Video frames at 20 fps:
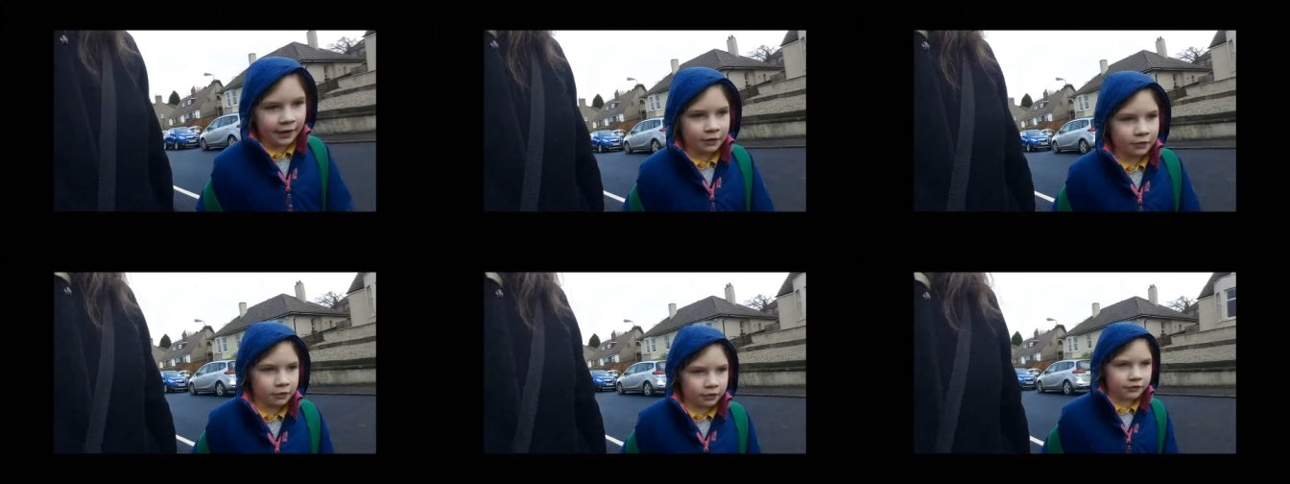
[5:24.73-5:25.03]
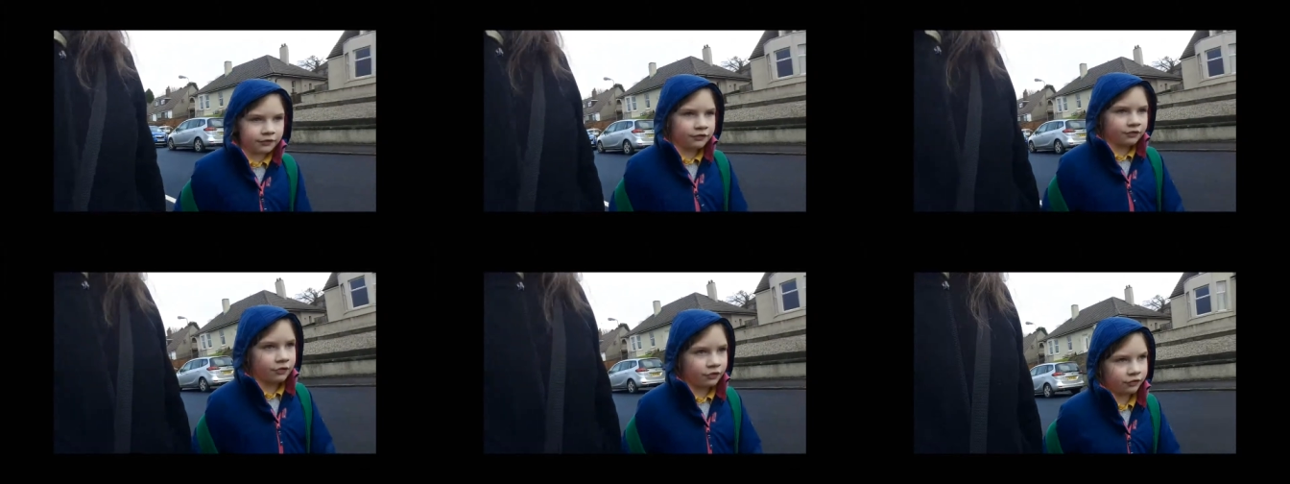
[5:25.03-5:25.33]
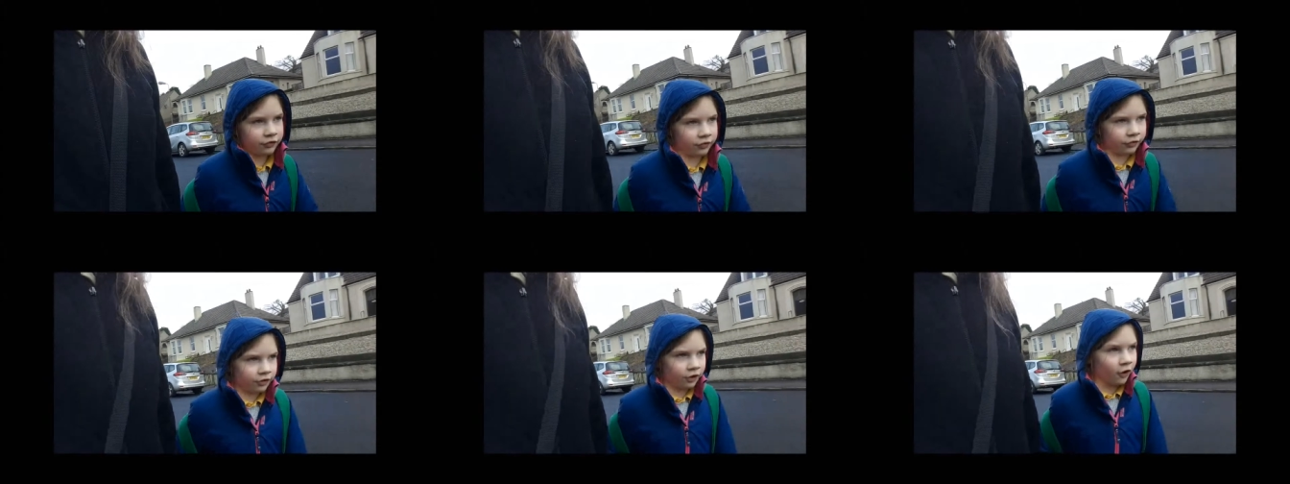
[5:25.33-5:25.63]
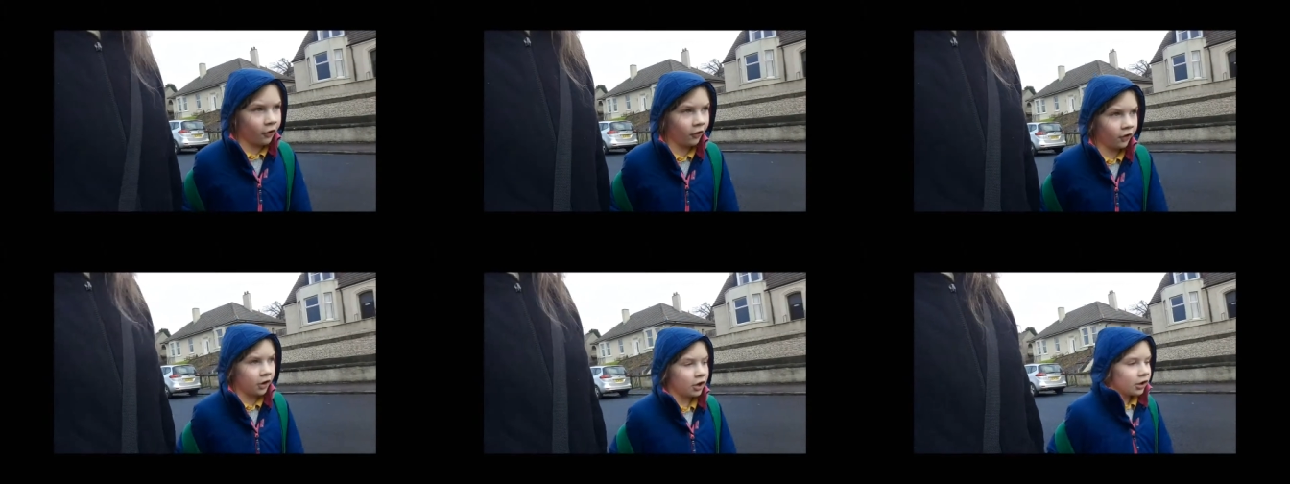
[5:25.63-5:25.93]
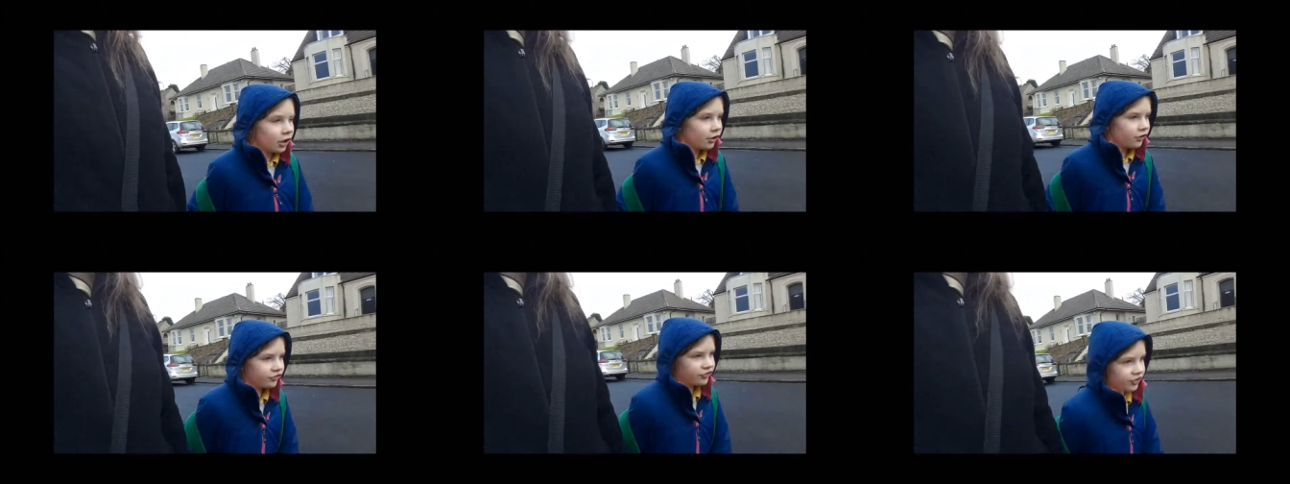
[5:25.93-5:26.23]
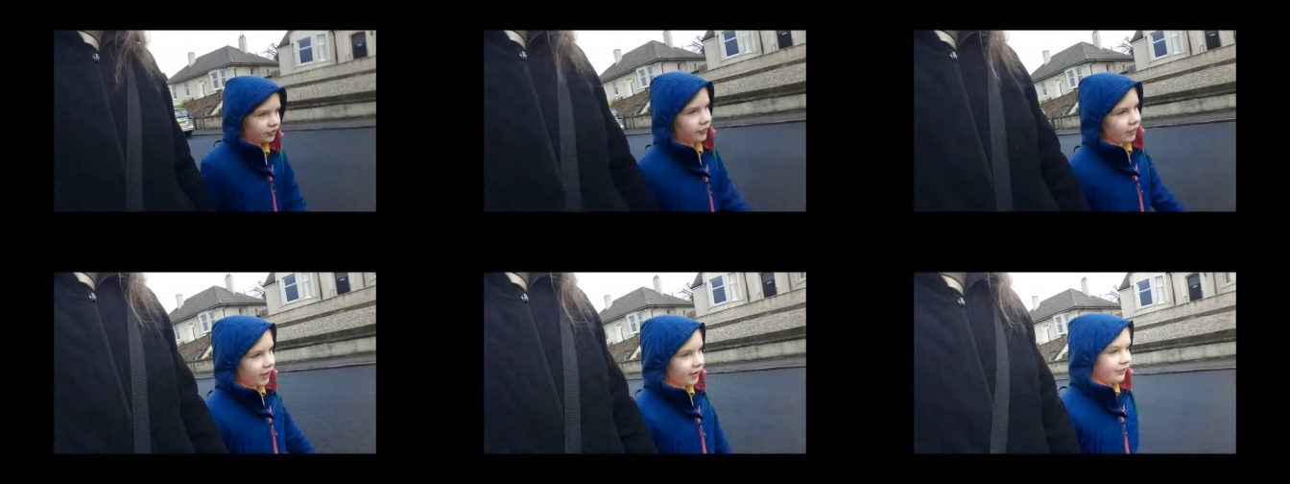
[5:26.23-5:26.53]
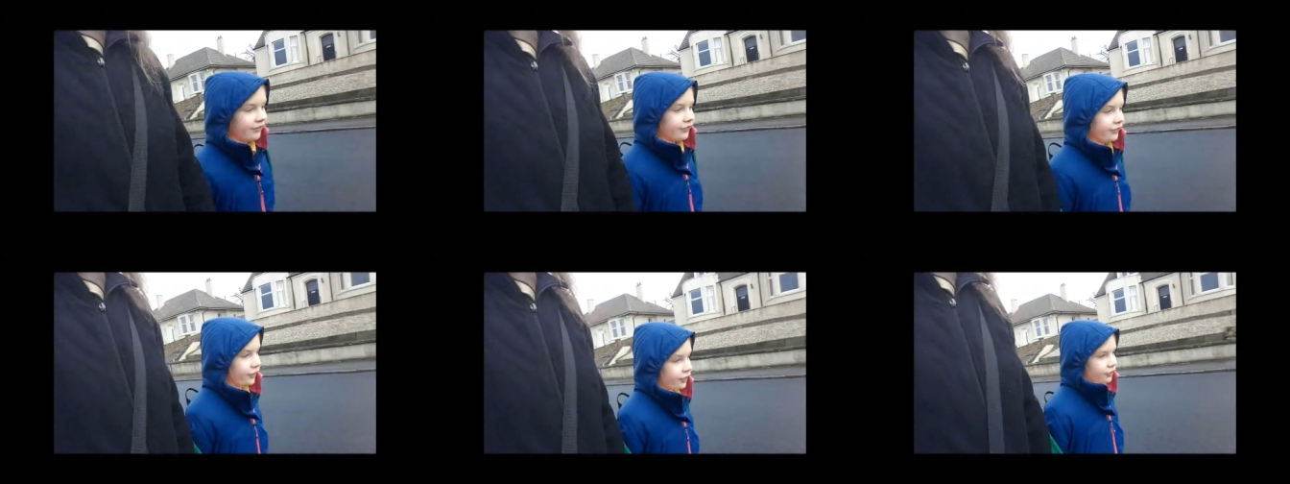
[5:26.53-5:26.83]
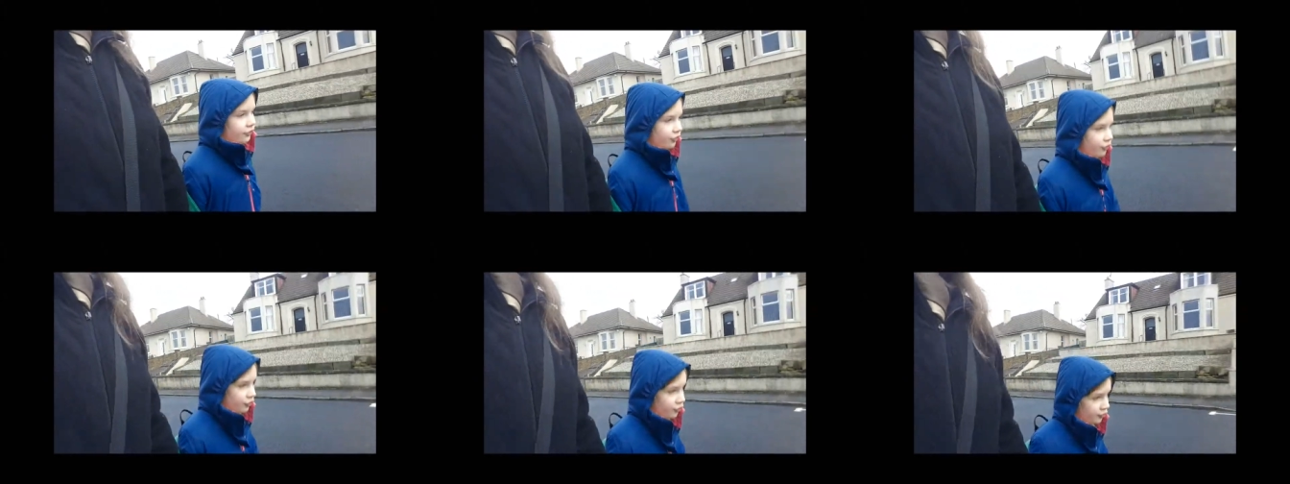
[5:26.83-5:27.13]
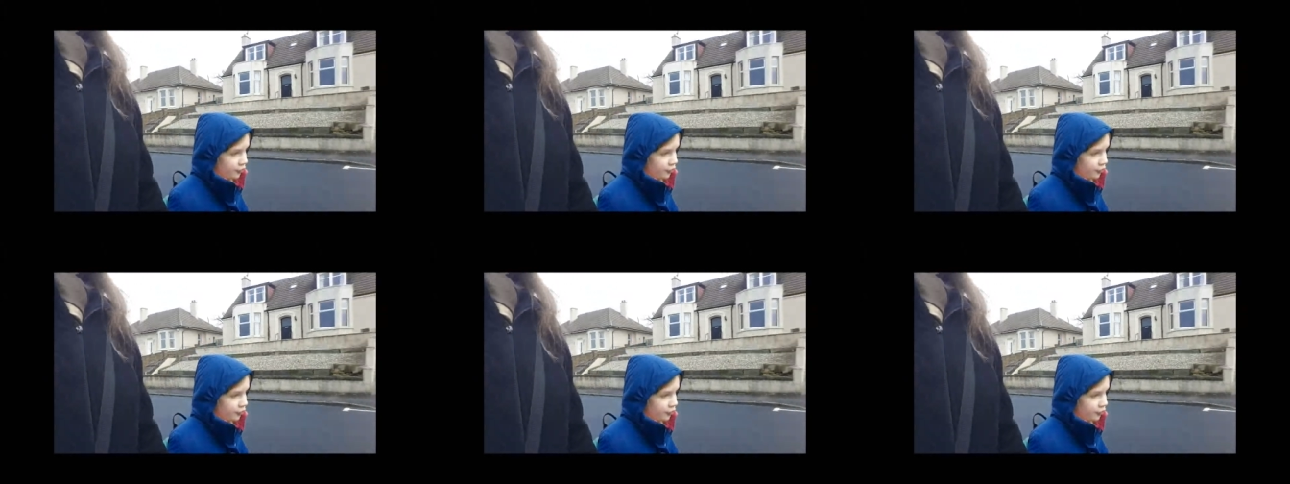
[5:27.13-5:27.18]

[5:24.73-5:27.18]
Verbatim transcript: I'm going to go turn it on, she races into the